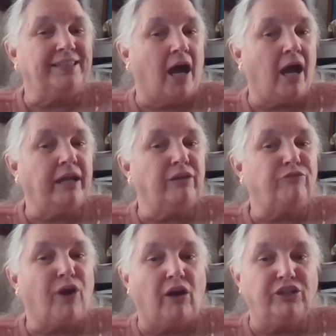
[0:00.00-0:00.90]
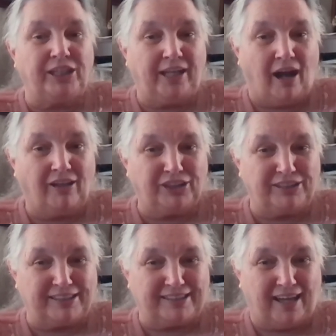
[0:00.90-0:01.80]
at night for our
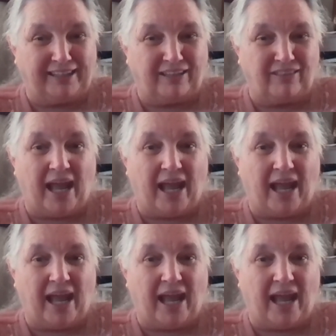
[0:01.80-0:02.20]
Genealogy Society.